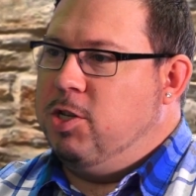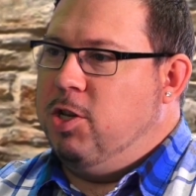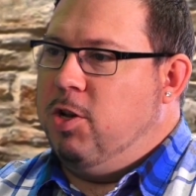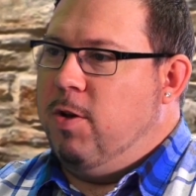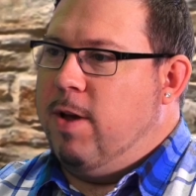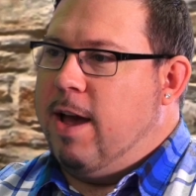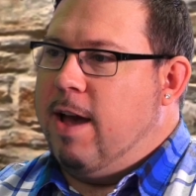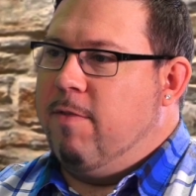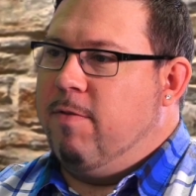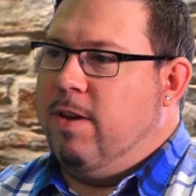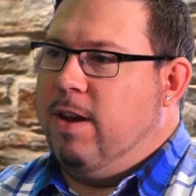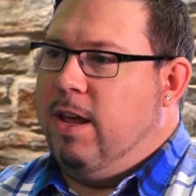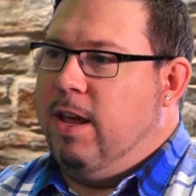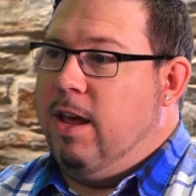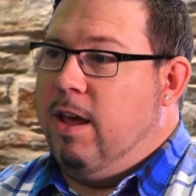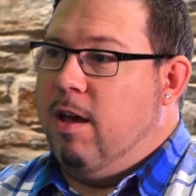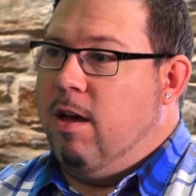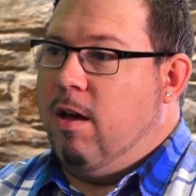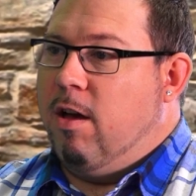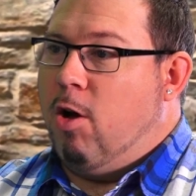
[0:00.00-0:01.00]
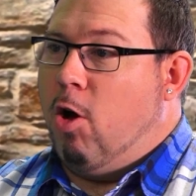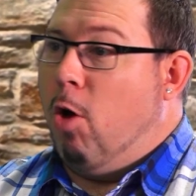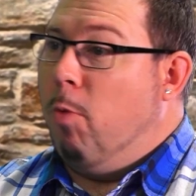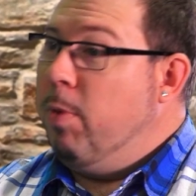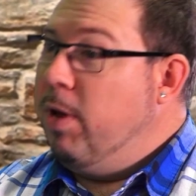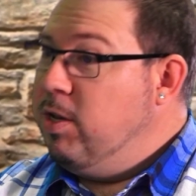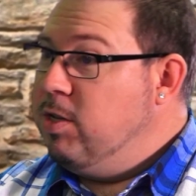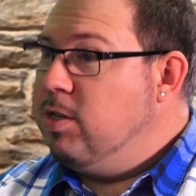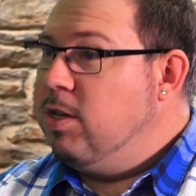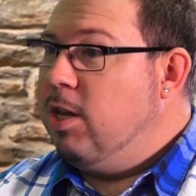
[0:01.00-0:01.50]
do you have any
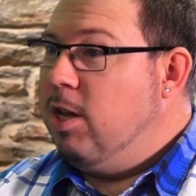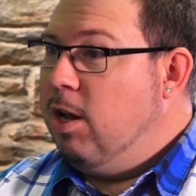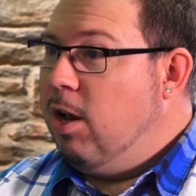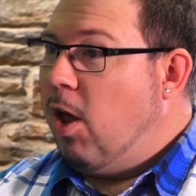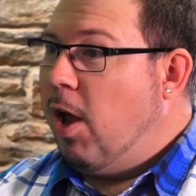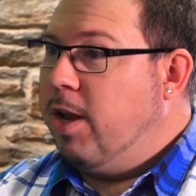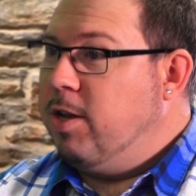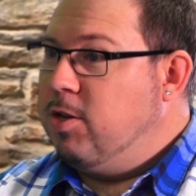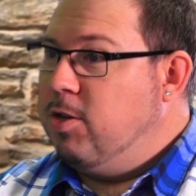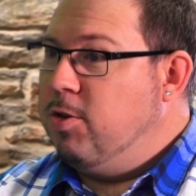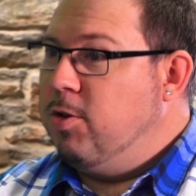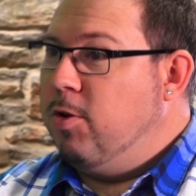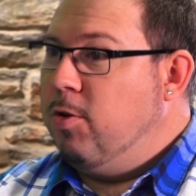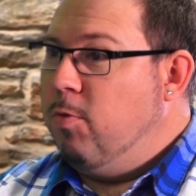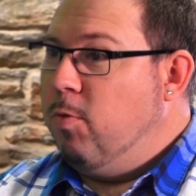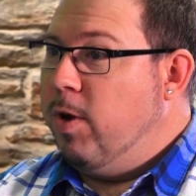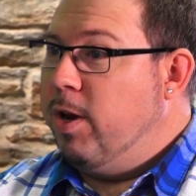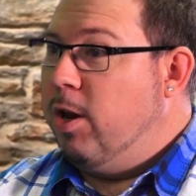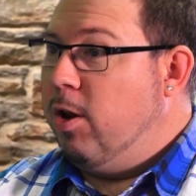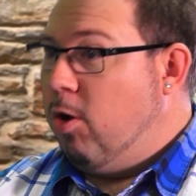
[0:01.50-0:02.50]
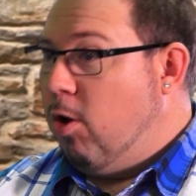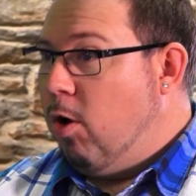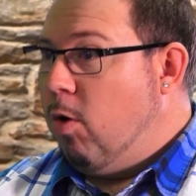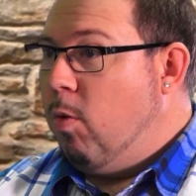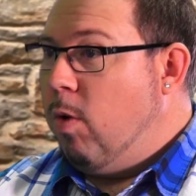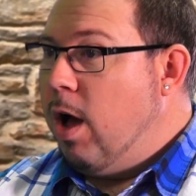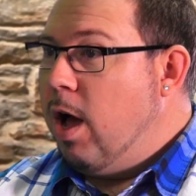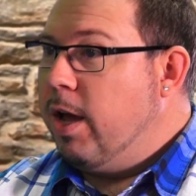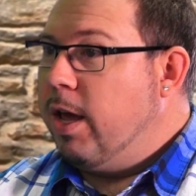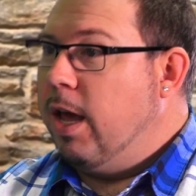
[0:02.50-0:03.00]
hobbies that you like to do when you're not
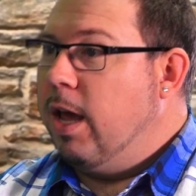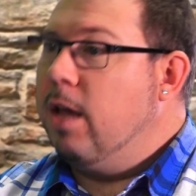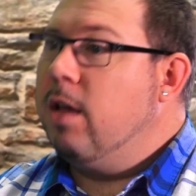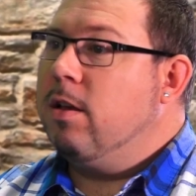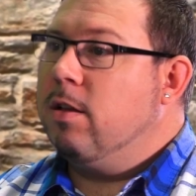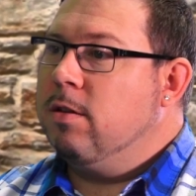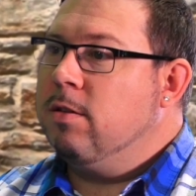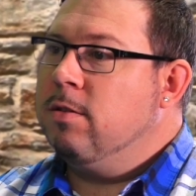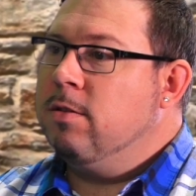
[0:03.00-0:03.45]
working?